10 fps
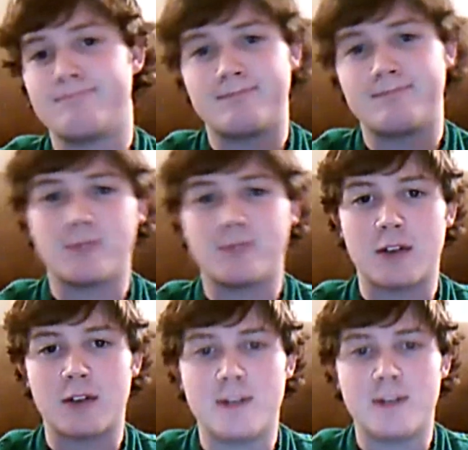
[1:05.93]
the rest
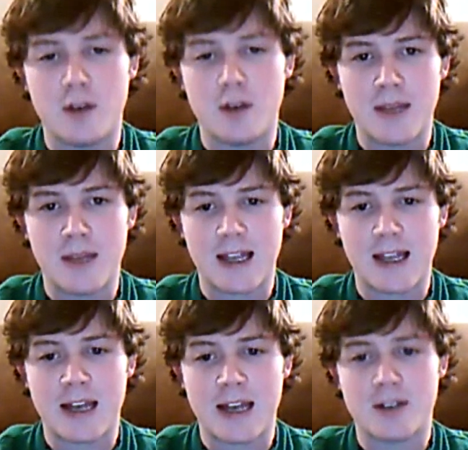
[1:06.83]
of you could make that
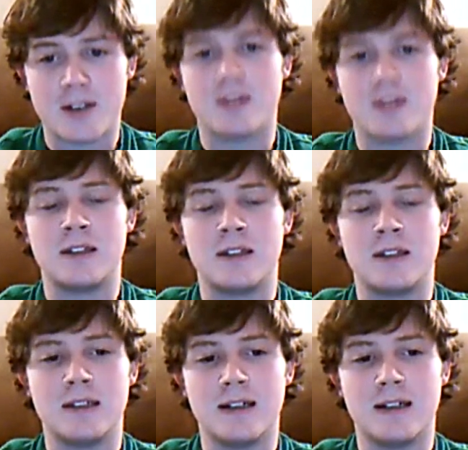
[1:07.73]
connection.
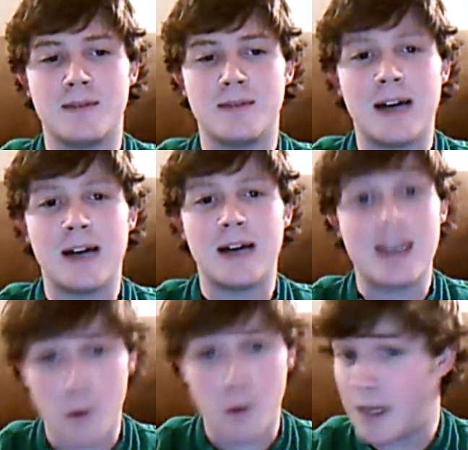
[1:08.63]
I
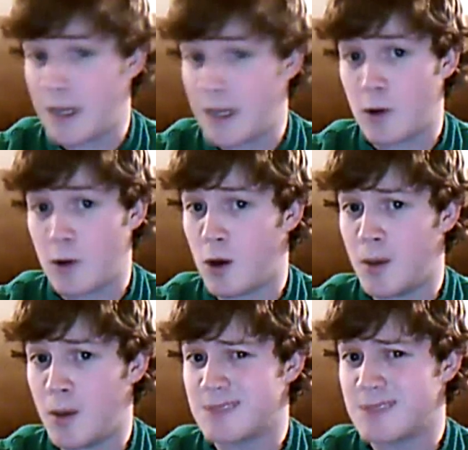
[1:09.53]
don't like Oklahoma,
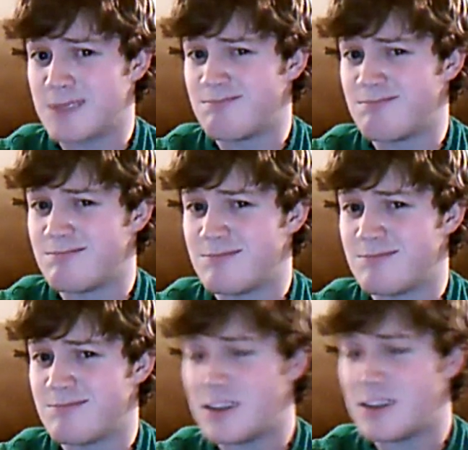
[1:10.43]

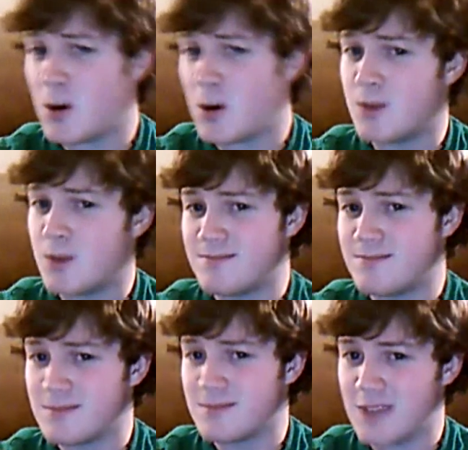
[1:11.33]
so
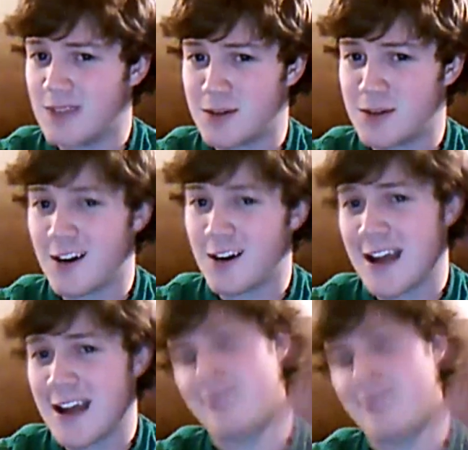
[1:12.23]
I'm sorry
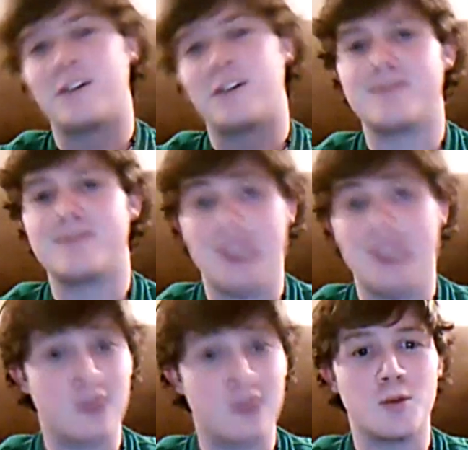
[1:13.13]
if the other
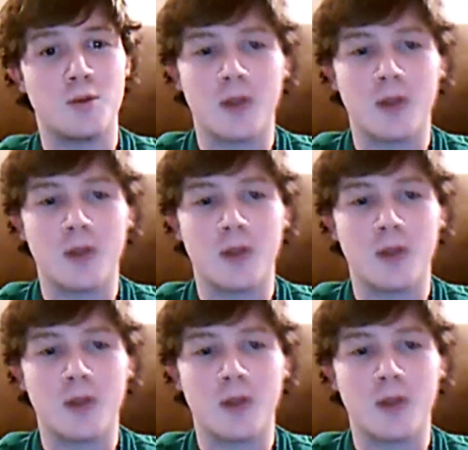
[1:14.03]
Boomer